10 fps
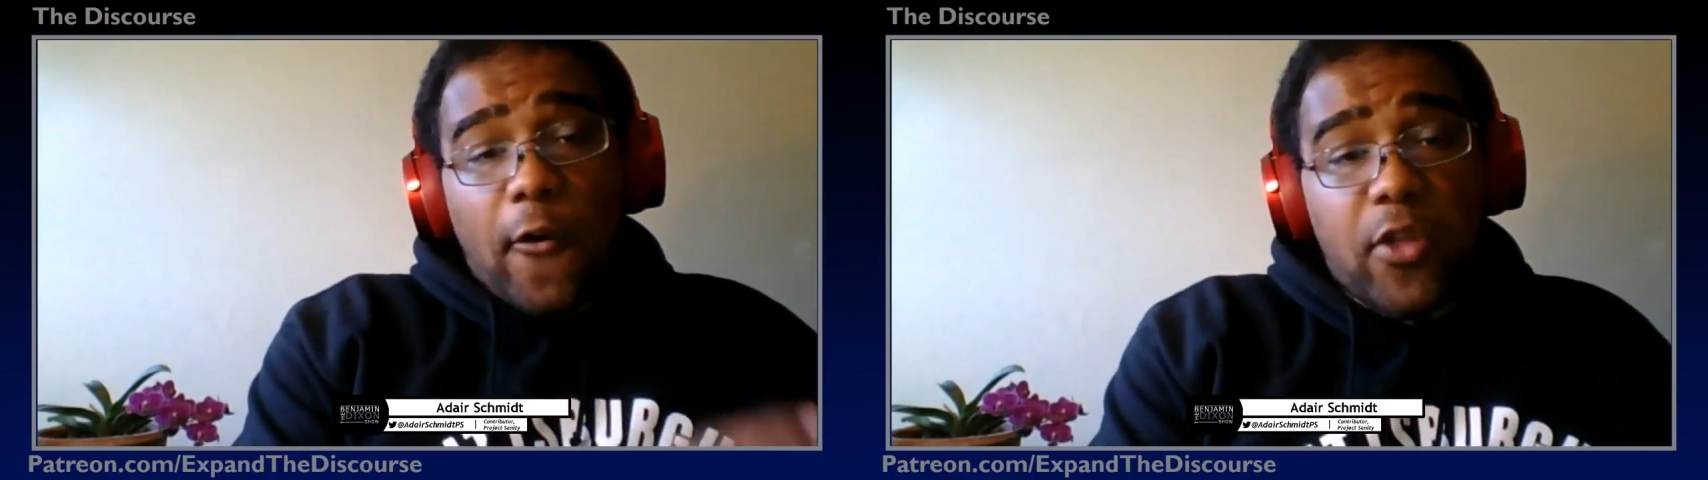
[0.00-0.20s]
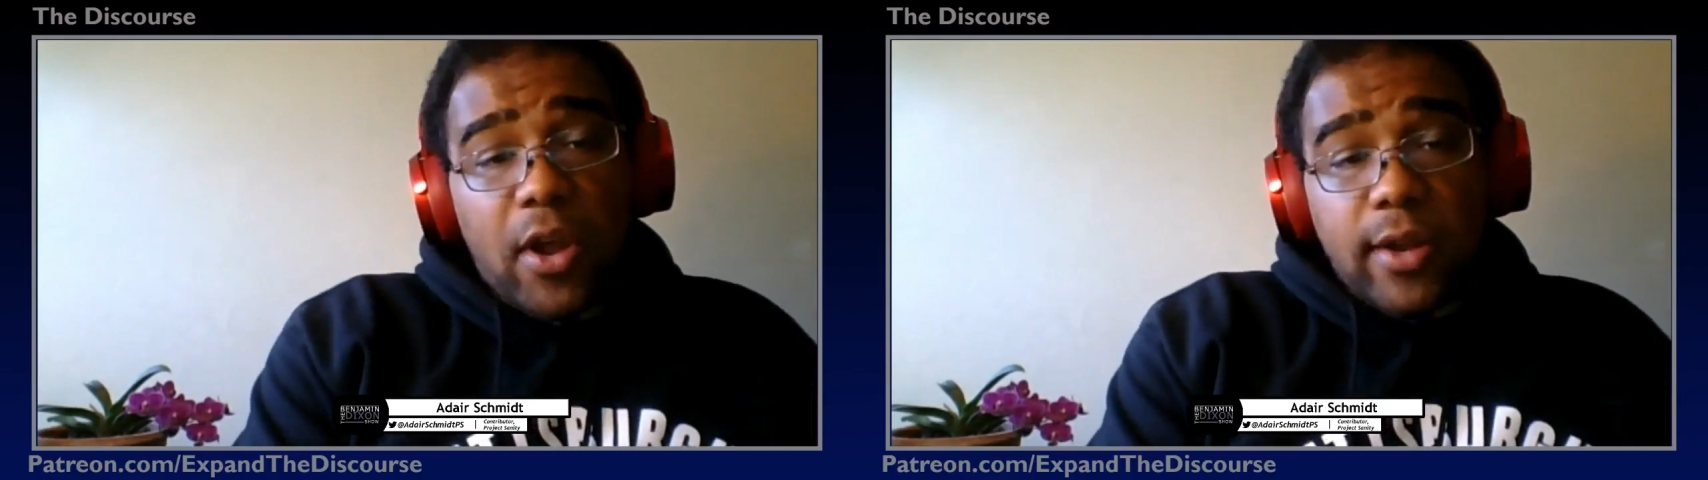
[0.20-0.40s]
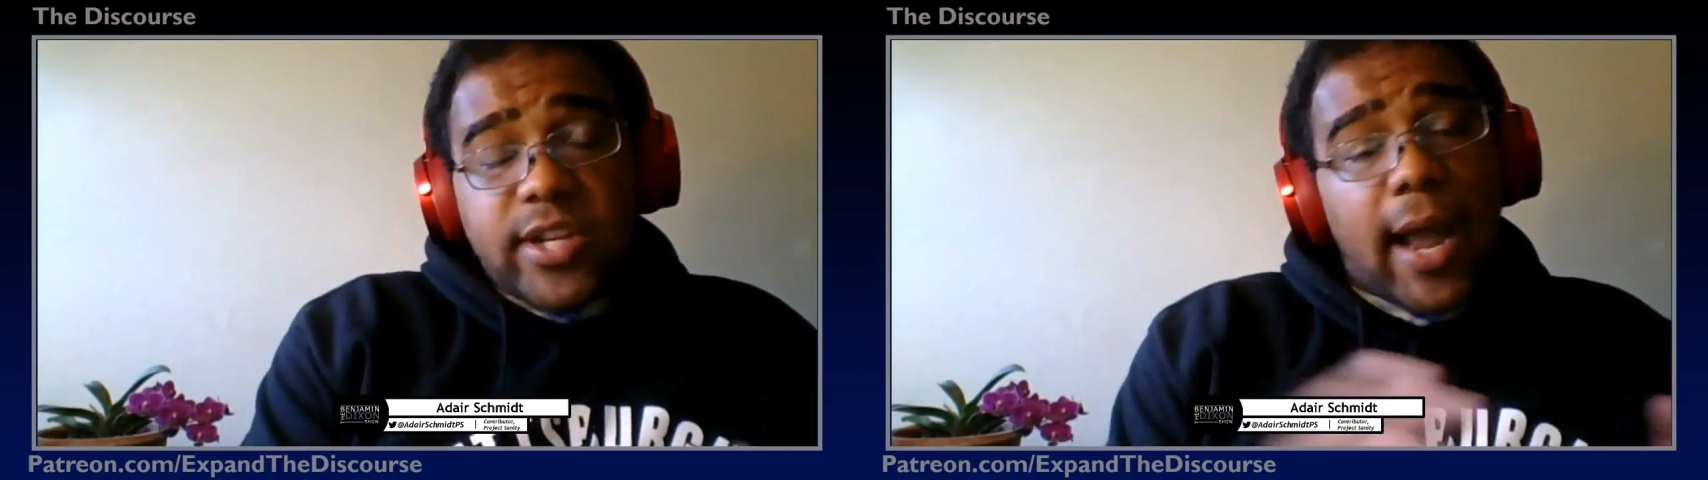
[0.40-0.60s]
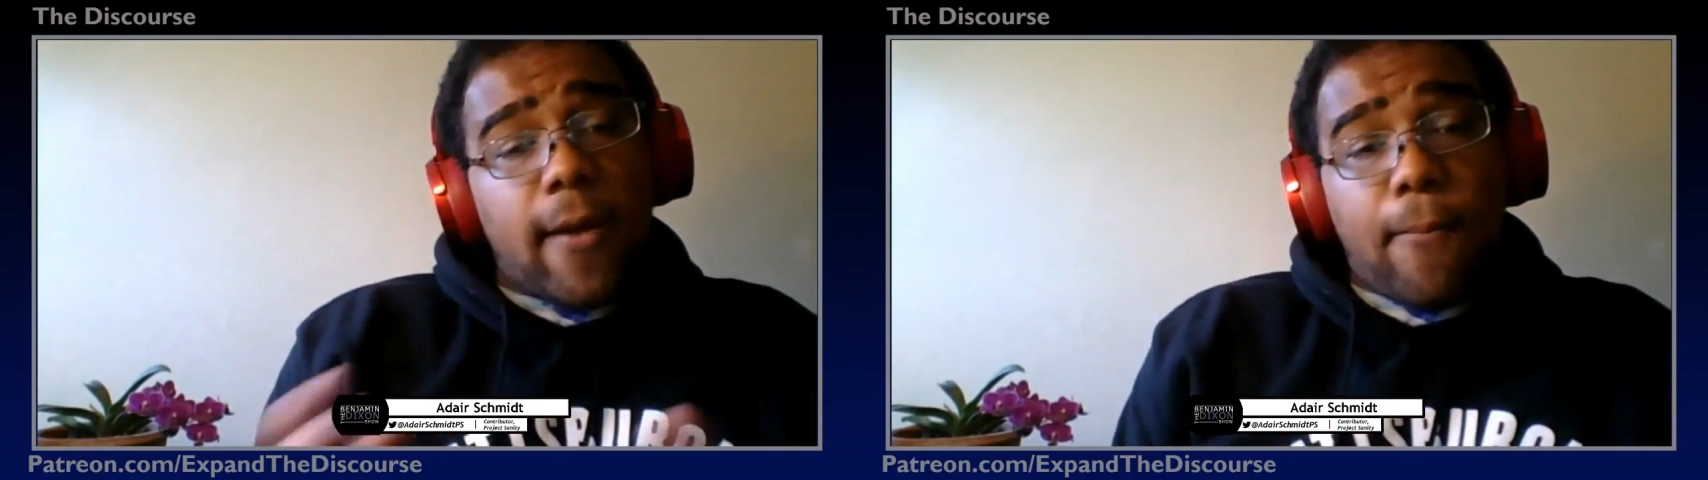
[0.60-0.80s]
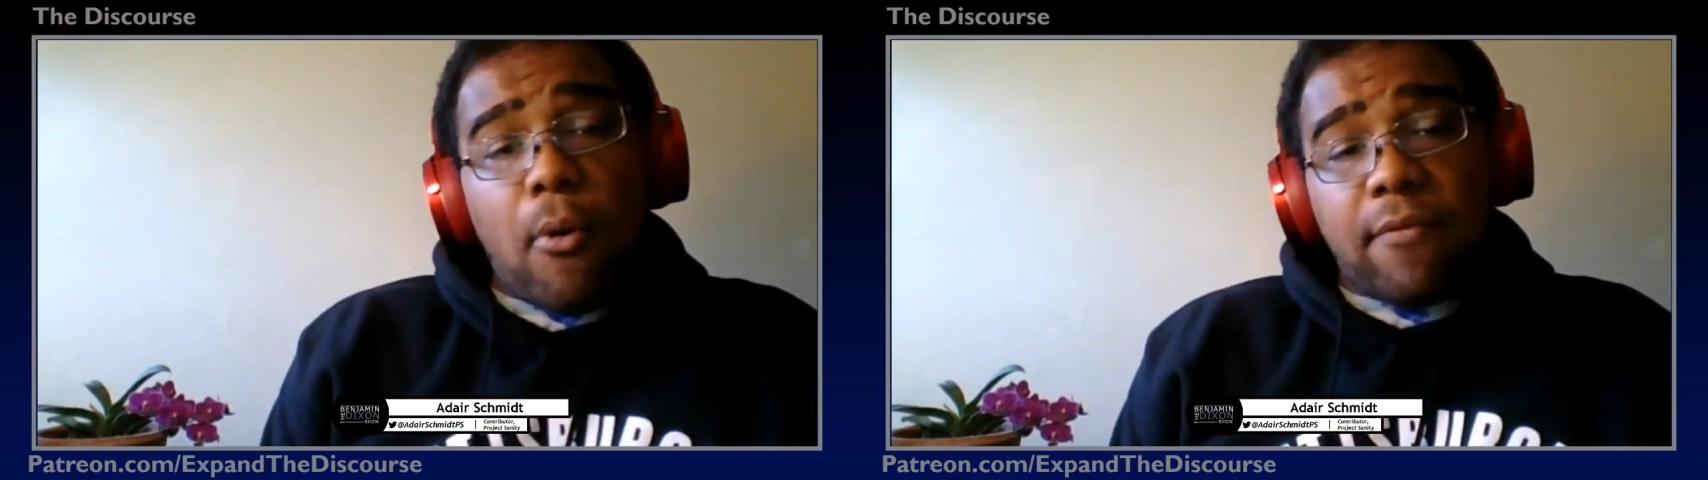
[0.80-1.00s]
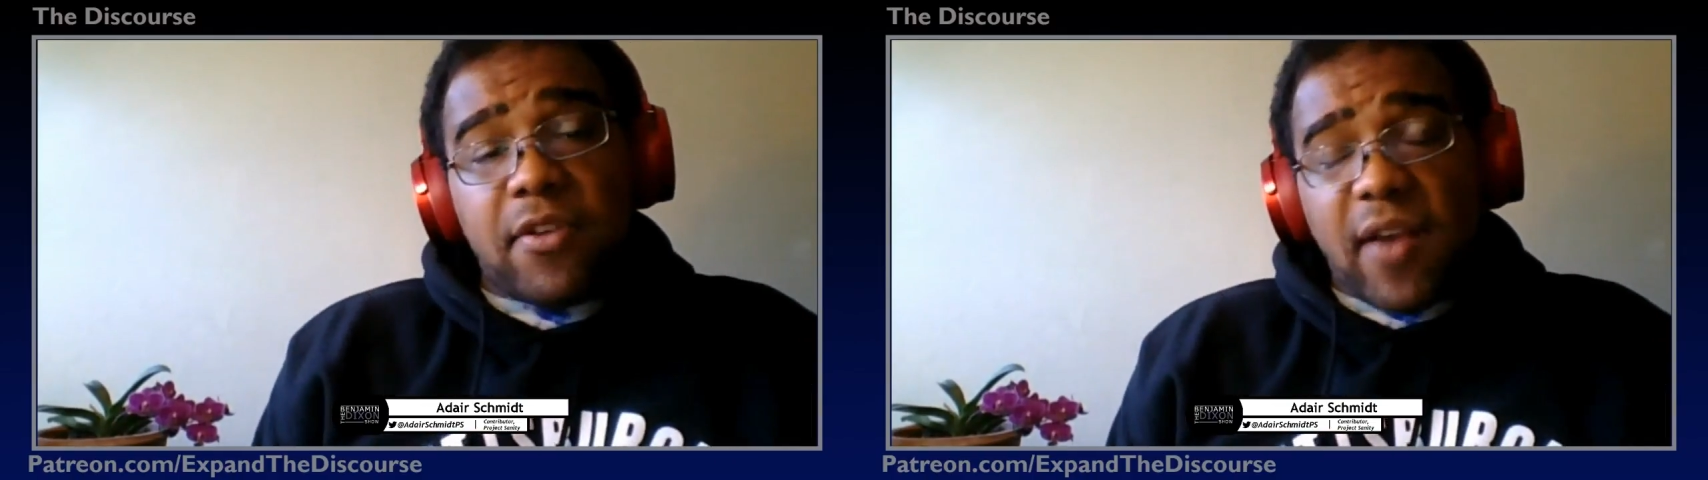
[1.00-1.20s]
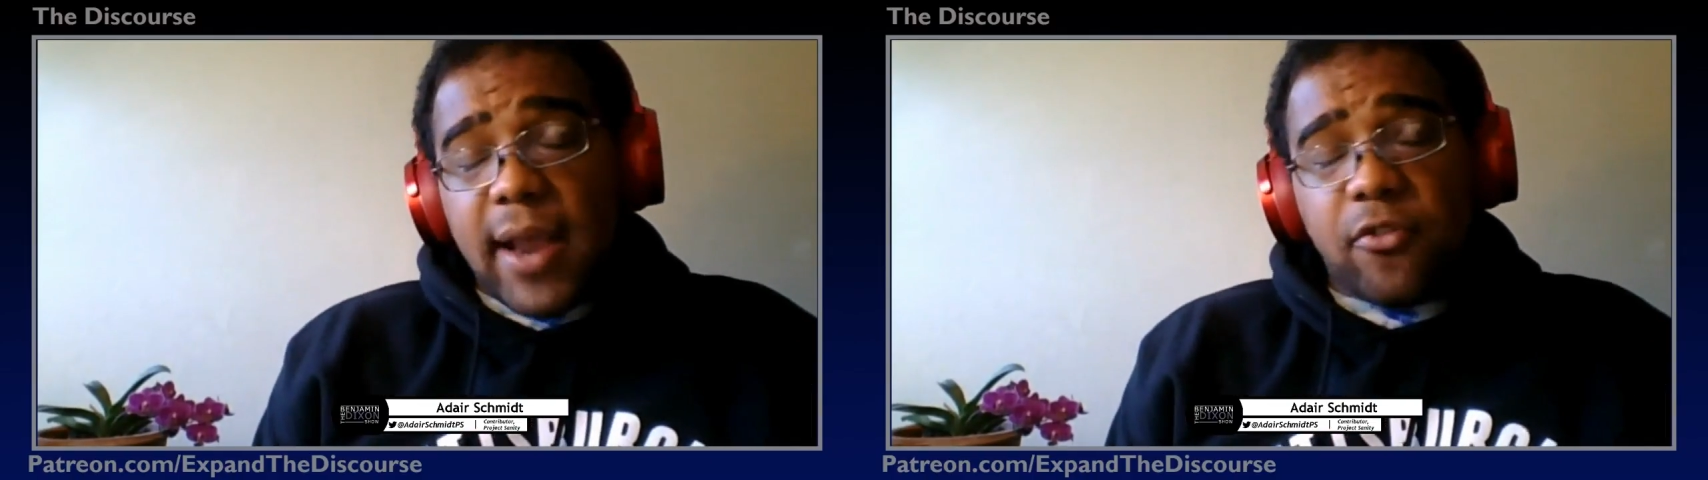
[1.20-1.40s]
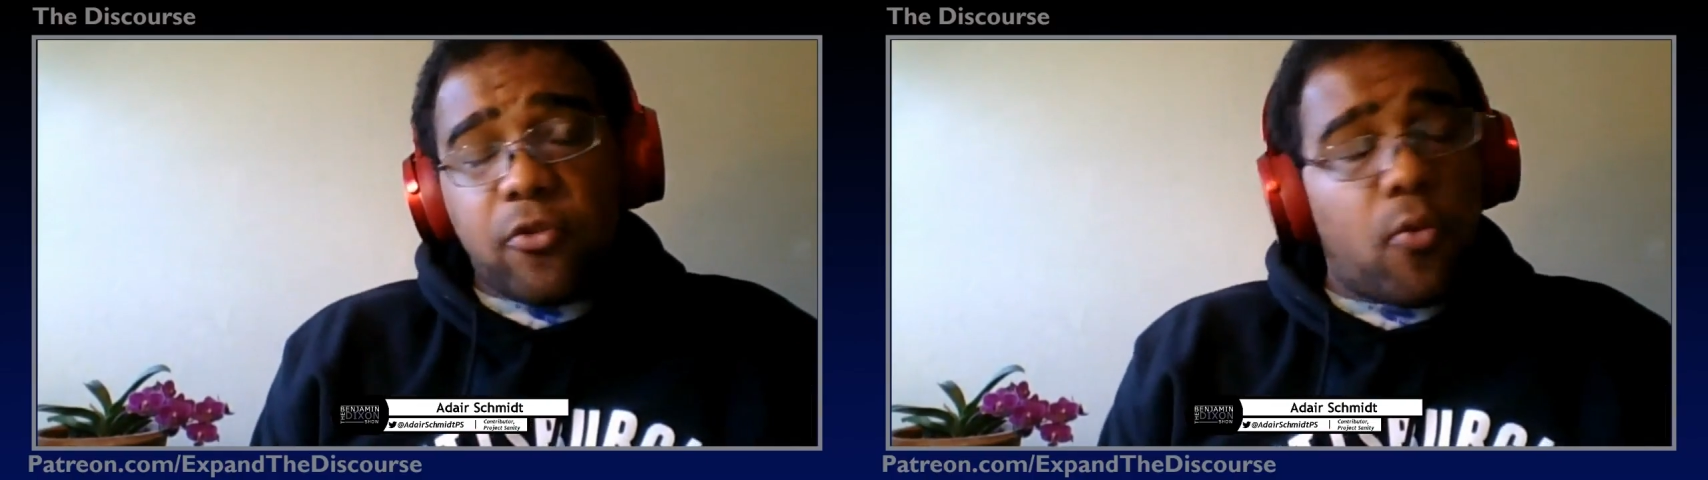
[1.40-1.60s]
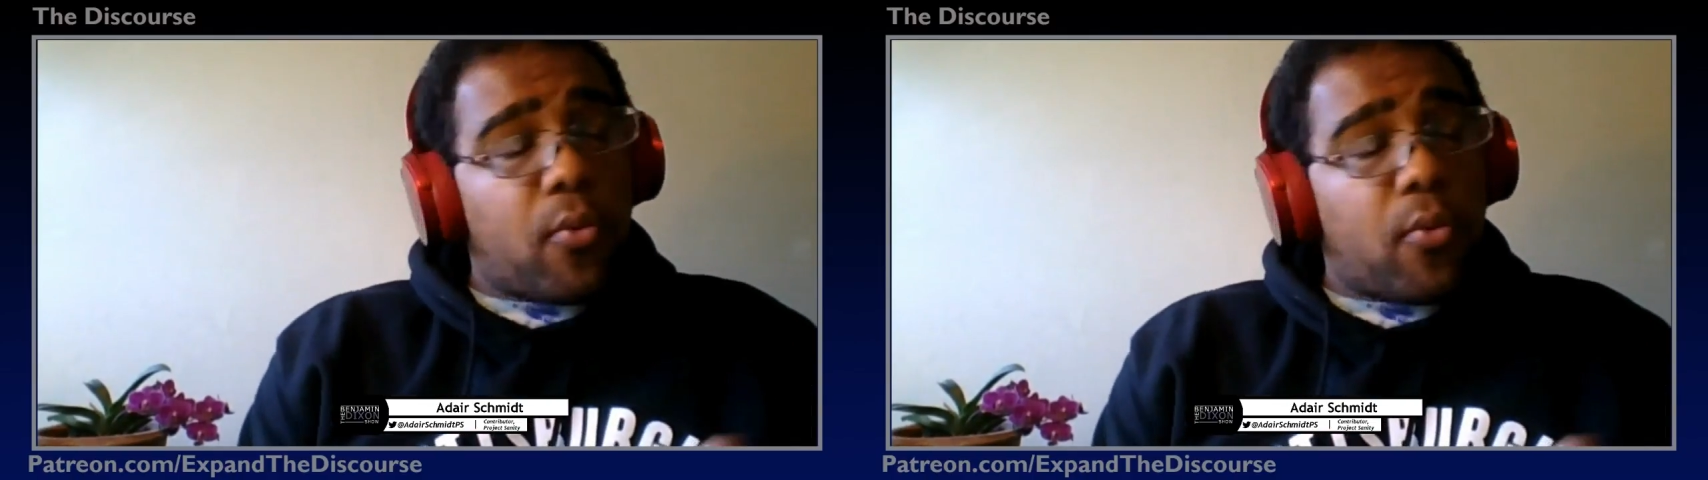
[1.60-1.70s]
So if the entire point of this